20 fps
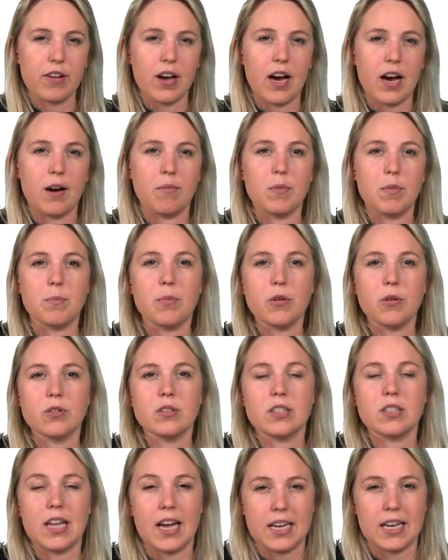a
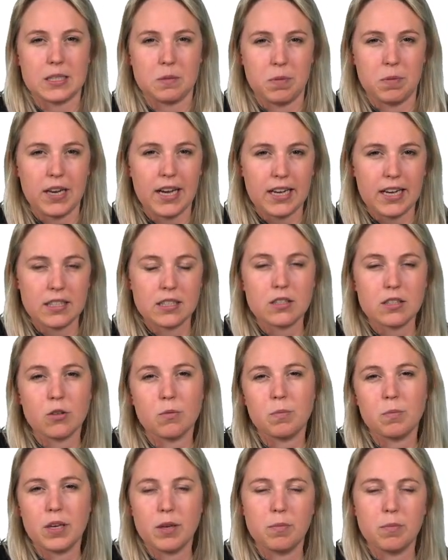person has plans, so
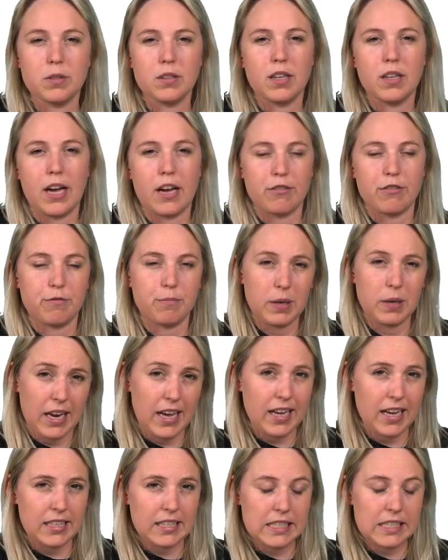people have
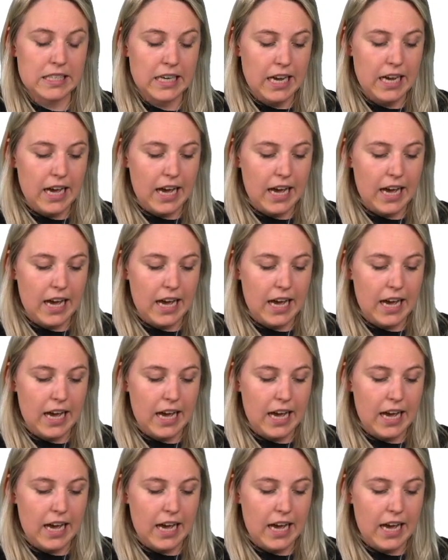plans